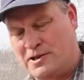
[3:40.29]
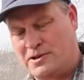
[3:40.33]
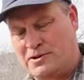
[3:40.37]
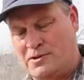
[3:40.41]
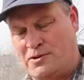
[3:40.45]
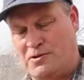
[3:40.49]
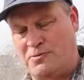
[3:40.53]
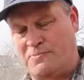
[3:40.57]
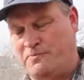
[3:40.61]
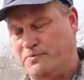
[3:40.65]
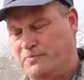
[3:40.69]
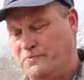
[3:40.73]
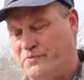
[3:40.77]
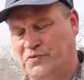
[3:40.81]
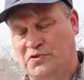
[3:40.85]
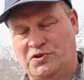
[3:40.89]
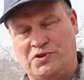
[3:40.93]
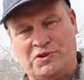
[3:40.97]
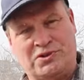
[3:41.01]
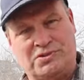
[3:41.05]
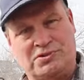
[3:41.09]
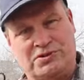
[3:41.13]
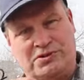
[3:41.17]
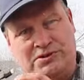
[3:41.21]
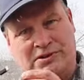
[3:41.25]
No,
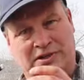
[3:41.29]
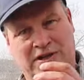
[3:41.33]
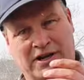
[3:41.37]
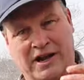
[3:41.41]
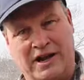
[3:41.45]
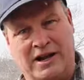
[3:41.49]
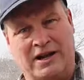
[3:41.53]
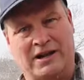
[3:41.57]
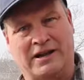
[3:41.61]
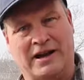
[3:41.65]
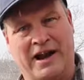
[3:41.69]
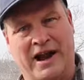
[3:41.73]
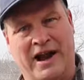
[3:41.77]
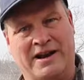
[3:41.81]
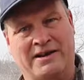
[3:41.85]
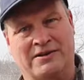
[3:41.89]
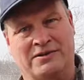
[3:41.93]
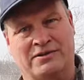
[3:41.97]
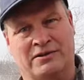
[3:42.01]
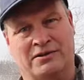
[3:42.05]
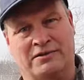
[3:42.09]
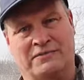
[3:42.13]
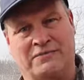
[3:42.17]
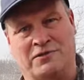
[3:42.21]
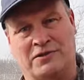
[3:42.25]
just a regular
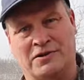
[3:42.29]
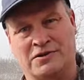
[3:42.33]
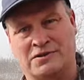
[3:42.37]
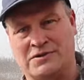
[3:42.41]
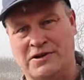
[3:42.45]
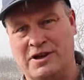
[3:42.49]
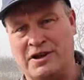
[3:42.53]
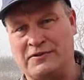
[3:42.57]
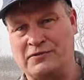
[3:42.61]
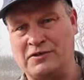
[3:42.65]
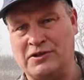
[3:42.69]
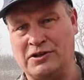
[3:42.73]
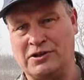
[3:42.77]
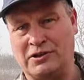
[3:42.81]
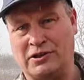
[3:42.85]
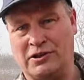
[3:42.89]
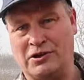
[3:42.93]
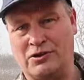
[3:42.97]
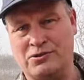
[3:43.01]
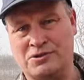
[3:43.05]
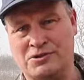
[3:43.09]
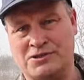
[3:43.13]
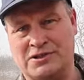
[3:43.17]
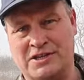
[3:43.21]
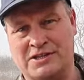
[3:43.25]
Android phone. So if you
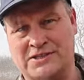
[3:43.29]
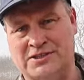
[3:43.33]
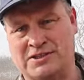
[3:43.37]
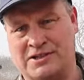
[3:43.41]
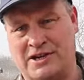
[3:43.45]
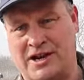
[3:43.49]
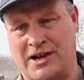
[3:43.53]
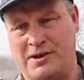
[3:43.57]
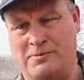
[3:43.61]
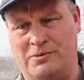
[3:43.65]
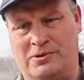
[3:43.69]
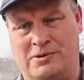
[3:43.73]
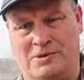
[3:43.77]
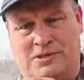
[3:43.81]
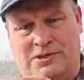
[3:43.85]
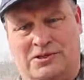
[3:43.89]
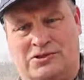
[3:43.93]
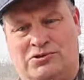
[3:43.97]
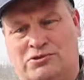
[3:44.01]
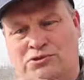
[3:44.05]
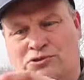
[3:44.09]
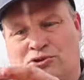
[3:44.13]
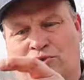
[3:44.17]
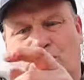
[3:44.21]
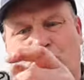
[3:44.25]
lose this cable,
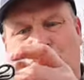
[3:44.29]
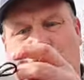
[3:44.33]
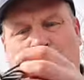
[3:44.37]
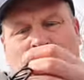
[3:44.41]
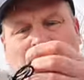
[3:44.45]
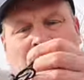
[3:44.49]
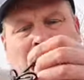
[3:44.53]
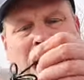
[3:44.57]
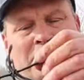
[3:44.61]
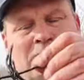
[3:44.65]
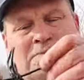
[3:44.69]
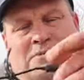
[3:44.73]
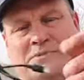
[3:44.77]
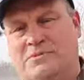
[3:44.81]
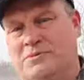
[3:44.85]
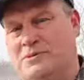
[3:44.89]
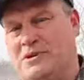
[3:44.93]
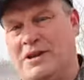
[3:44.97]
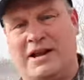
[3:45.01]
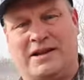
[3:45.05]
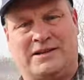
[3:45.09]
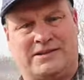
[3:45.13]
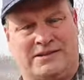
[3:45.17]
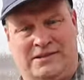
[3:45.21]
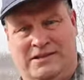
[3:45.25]
it's just coiled up, so it's
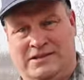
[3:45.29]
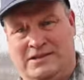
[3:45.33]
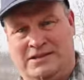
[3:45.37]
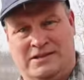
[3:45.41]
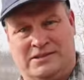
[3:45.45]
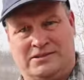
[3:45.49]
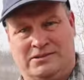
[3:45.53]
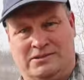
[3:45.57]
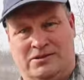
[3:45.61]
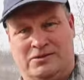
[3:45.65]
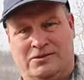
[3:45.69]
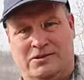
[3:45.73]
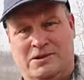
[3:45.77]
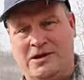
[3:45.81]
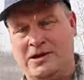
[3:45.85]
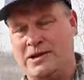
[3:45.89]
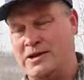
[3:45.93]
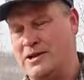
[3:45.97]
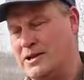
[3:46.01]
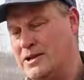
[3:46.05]
actually this long.